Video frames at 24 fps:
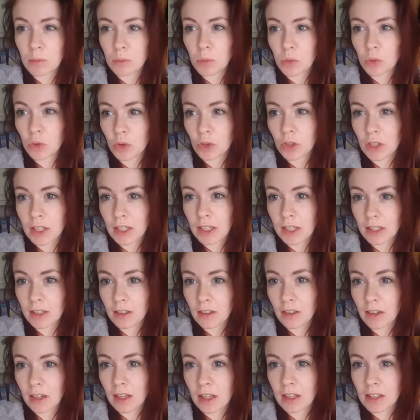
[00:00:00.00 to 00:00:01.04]

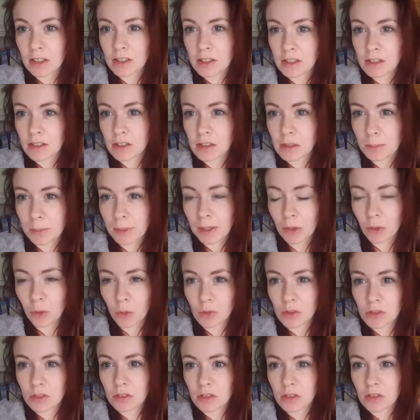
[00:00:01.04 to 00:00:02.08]
morning, it's
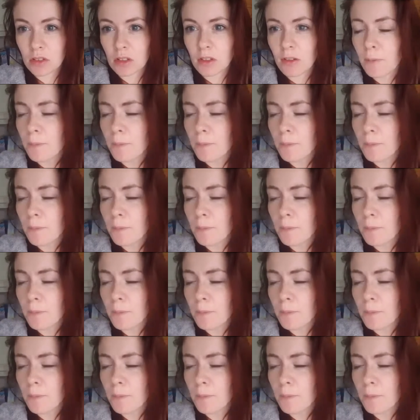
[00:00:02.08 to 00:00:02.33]
about